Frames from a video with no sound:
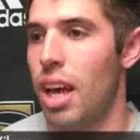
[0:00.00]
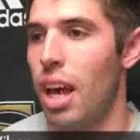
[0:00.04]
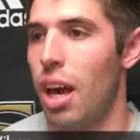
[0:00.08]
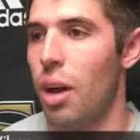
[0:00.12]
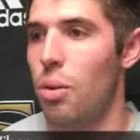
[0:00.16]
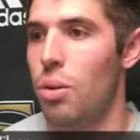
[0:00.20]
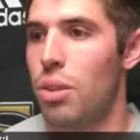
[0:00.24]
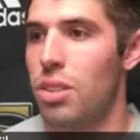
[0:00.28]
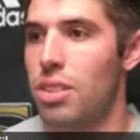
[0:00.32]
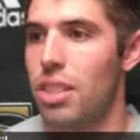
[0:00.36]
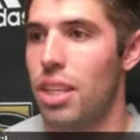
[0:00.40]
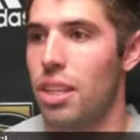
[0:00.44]
I
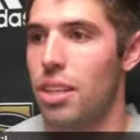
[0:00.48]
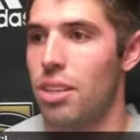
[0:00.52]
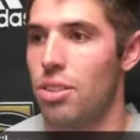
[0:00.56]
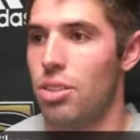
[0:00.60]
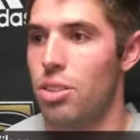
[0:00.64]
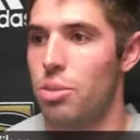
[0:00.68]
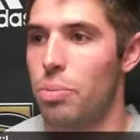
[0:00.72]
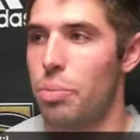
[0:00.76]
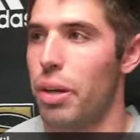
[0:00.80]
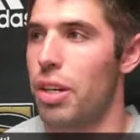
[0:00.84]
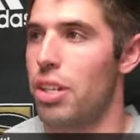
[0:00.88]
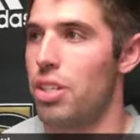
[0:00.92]
want to say
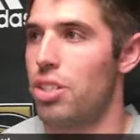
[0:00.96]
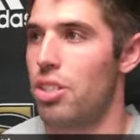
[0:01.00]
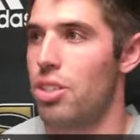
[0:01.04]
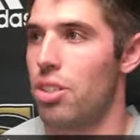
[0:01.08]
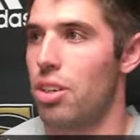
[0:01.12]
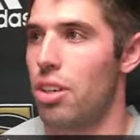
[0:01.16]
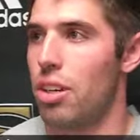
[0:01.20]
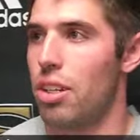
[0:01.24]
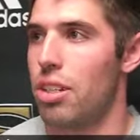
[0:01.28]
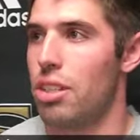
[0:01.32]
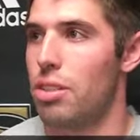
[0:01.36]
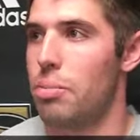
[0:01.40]
there's pressure
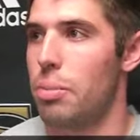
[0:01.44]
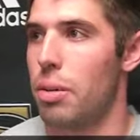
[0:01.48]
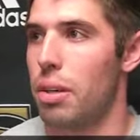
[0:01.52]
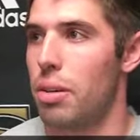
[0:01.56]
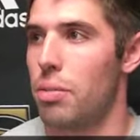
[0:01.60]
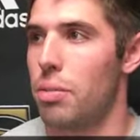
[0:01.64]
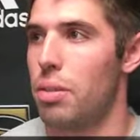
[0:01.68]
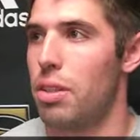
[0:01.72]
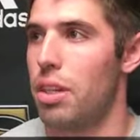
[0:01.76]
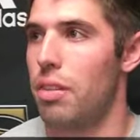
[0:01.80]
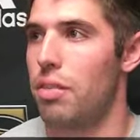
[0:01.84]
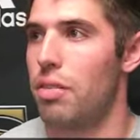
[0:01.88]
on us,
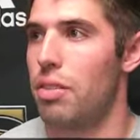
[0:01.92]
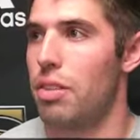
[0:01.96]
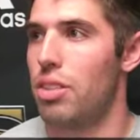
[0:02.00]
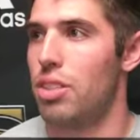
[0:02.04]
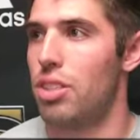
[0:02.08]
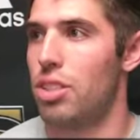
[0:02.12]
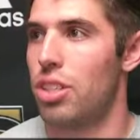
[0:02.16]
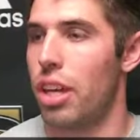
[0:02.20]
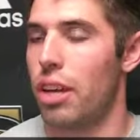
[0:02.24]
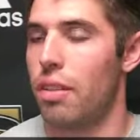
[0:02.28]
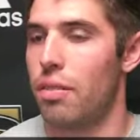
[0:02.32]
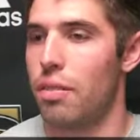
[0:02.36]
but we definitely
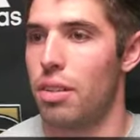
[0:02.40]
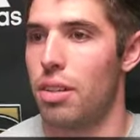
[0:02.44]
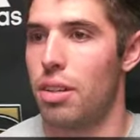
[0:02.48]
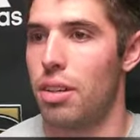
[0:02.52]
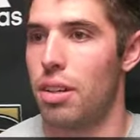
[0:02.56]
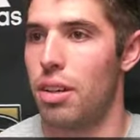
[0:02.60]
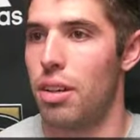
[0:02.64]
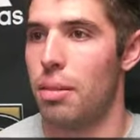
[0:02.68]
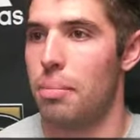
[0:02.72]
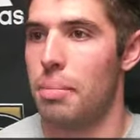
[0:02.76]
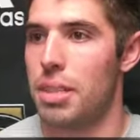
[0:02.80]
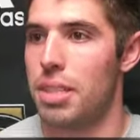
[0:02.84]
just have
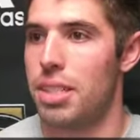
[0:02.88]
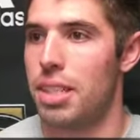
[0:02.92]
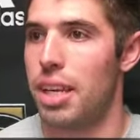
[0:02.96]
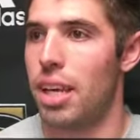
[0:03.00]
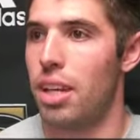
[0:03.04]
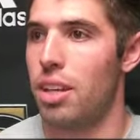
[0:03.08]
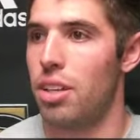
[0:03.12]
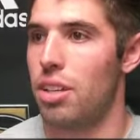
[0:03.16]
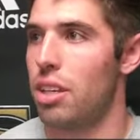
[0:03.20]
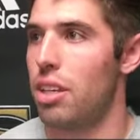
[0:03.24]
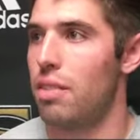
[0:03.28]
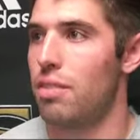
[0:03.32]
a
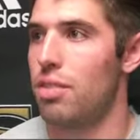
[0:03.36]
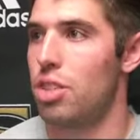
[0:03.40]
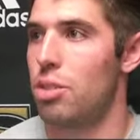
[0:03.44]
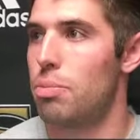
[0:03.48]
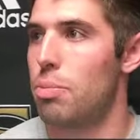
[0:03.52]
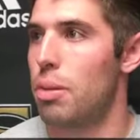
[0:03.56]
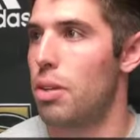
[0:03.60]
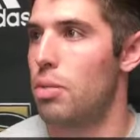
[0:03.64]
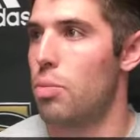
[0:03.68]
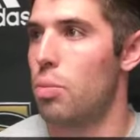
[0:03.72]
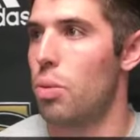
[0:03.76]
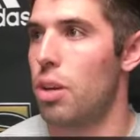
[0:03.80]
mentality of
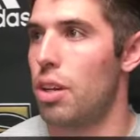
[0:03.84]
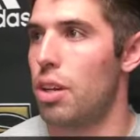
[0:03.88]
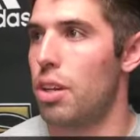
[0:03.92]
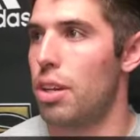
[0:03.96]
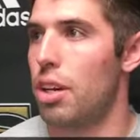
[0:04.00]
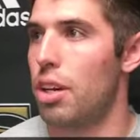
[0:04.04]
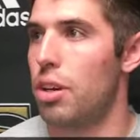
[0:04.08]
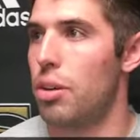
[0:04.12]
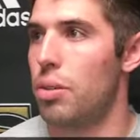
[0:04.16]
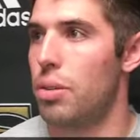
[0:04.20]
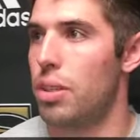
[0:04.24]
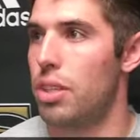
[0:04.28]
just being
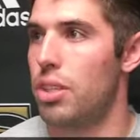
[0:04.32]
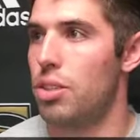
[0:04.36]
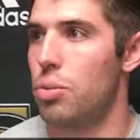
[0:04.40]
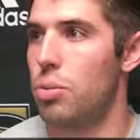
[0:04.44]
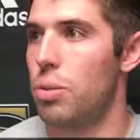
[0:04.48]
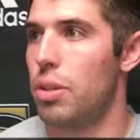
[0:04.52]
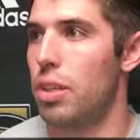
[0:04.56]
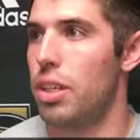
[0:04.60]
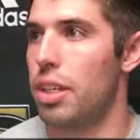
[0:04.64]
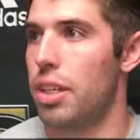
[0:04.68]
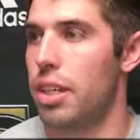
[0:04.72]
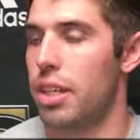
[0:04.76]
1-0 each
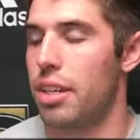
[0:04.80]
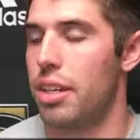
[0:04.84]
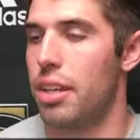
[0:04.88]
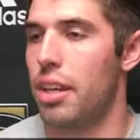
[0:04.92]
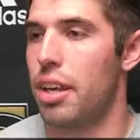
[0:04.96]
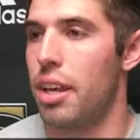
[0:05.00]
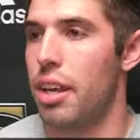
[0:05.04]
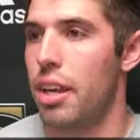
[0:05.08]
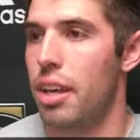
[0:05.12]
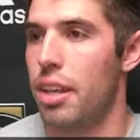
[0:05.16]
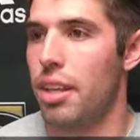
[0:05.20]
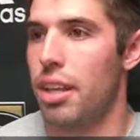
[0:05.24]
week, and
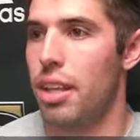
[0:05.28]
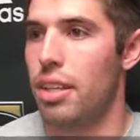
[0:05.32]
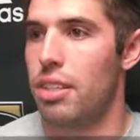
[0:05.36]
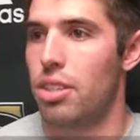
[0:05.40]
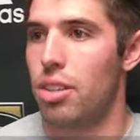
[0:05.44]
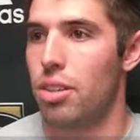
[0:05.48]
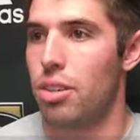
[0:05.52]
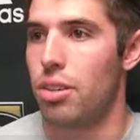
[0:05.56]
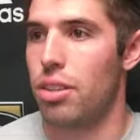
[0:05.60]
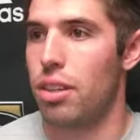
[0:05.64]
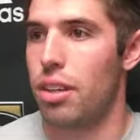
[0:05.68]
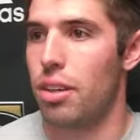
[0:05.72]

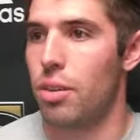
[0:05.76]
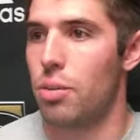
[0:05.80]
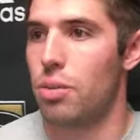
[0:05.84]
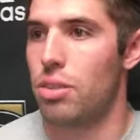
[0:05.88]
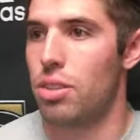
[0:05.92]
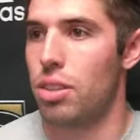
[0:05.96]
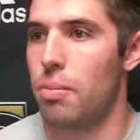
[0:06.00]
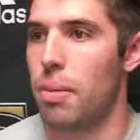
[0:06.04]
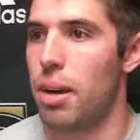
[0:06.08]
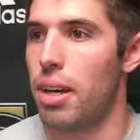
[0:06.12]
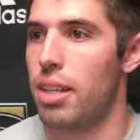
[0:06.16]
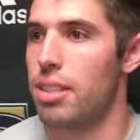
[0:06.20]
that was
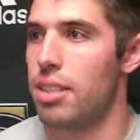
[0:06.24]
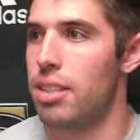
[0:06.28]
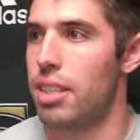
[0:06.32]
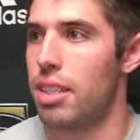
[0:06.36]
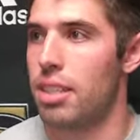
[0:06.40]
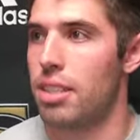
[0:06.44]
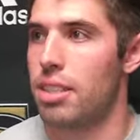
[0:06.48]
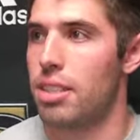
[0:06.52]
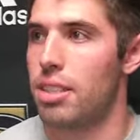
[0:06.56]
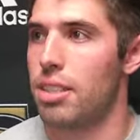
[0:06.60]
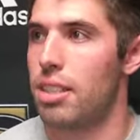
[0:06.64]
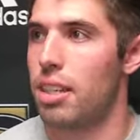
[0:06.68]
our
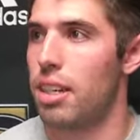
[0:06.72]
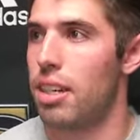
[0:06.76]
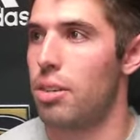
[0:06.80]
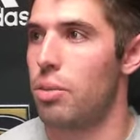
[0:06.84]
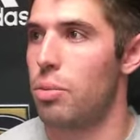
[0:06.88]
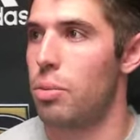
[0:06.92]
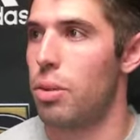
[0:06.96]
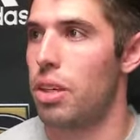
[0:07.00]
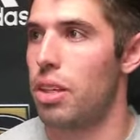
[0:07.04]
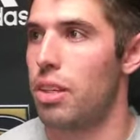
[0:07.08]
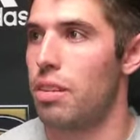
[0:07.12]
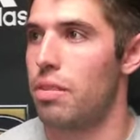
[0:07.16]
mindset this entire
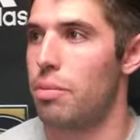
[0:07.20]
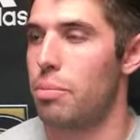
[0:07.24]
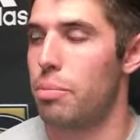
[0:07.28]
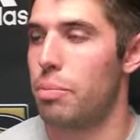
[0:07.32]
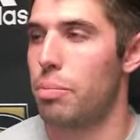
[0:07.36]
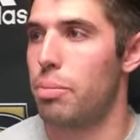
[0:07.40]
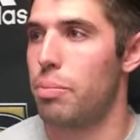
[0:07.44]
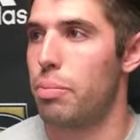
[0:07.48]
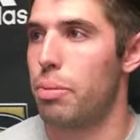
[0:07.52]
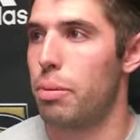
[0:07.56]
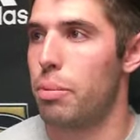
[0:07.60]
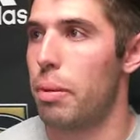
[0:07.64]
week of
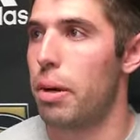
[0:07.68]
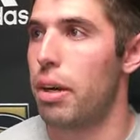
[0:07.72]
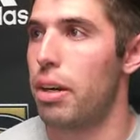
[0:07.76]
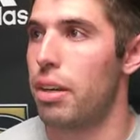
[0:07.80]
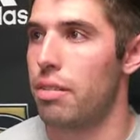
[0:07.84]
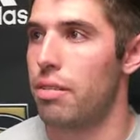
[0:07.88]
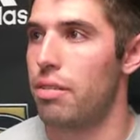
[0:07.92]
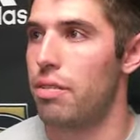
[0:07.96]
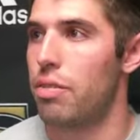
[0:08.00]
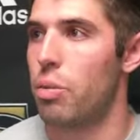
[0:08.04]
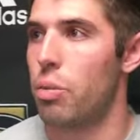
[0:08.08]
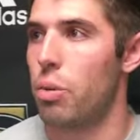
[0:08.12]

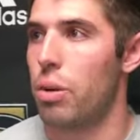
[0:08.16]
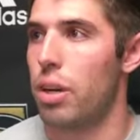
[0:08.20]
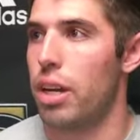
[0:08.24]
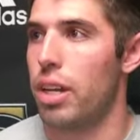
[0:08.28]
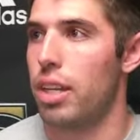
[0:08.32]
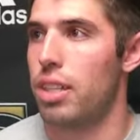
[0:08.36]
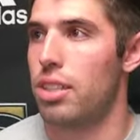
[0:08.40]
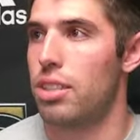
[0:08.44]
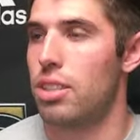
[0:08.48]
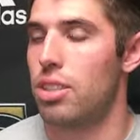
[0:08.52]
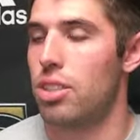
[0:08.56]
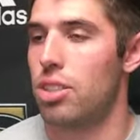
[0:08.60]
preparing for Fort
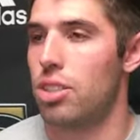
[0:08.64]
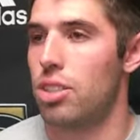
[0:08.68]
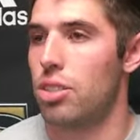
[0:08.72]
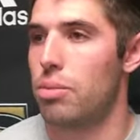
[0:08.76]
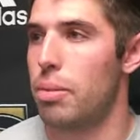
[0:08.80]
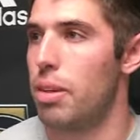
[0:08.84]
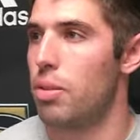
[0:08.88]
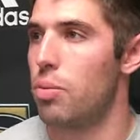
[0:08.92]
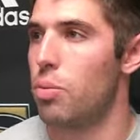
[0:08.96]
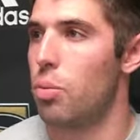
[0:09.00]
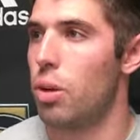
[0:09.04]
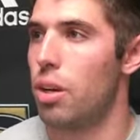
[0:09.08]
Hays, is just
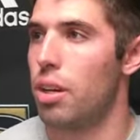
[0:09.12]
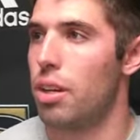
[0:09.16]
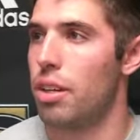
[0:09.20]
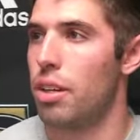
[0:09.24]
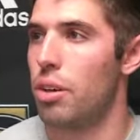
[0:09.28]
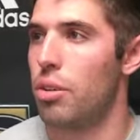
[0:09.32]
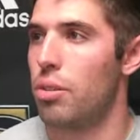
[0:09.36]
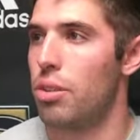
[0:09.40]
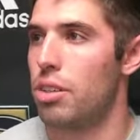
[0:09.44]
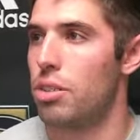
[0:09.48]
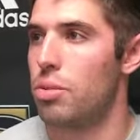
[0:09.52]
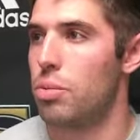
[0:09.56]
being
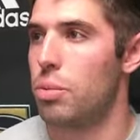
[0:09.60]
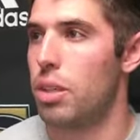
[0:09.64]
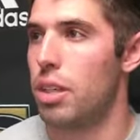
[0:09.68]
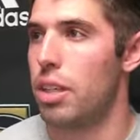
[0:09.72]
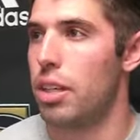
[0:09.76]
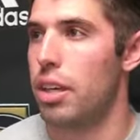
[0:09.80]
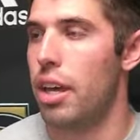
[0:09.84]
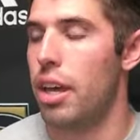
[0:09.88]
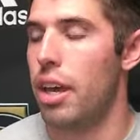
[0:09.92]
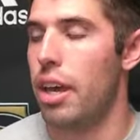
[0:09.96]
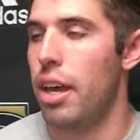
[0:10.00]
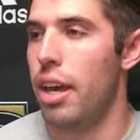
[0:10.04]
1-0 this week.
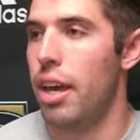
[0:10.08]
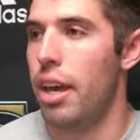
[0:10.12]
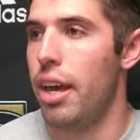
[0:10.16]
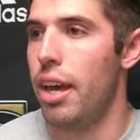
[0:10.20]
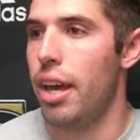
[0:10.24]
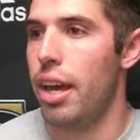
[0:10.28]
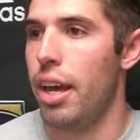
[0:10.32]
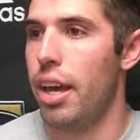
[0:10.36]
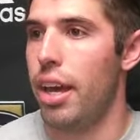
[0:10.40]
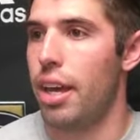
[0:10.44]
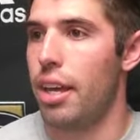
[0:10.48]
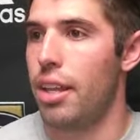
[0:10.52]

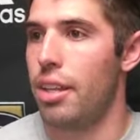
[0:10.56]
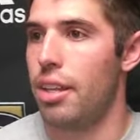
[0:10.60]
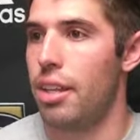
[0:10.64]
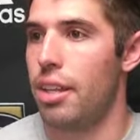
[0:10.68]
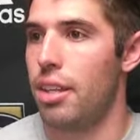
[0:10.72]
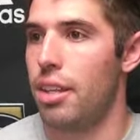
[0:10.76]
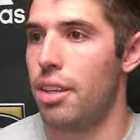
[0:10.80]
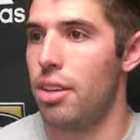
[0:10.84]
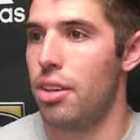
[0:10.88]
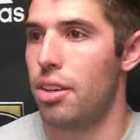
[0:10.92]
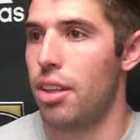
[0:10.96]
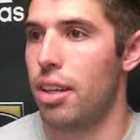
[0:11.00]
And
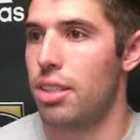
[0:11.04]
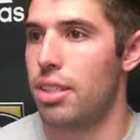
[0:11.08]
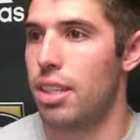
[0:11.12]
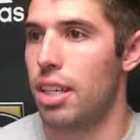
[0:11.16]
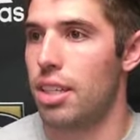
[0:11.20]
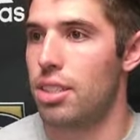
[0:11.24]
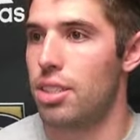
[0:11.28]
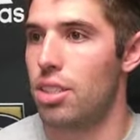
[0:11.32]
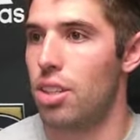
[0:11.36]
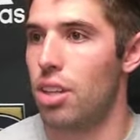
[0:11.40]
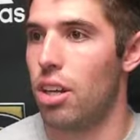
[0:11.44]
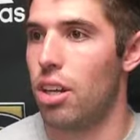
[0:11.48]
you know, that
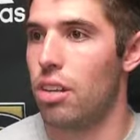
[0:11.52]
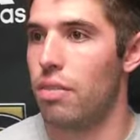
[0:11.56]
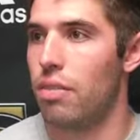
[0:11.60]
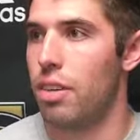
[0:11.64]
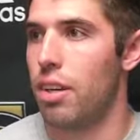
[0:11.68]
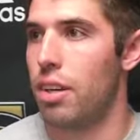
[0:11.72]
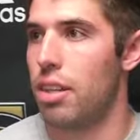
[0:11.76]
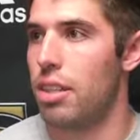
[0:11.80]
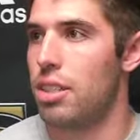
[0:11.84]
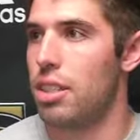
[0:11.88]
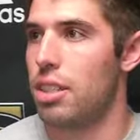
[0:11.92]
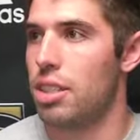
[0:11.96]
takes a lot
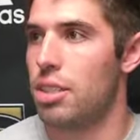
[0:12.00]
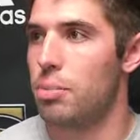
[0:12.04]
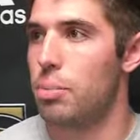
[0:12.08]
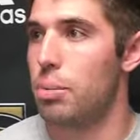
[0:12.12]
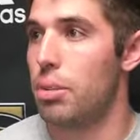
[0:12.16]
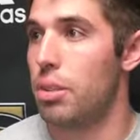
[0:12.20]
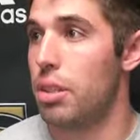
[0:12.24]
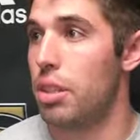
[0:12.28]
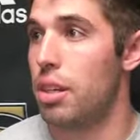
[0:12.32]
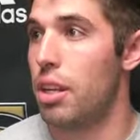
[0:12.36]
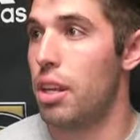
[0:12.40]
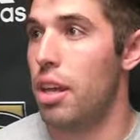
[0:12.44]
of
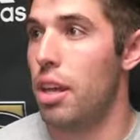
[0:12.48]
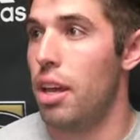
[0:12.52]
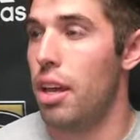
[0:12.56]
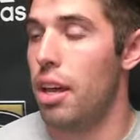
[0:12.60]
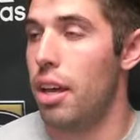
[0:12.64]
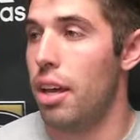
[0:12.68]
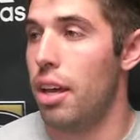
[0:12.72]
discipline,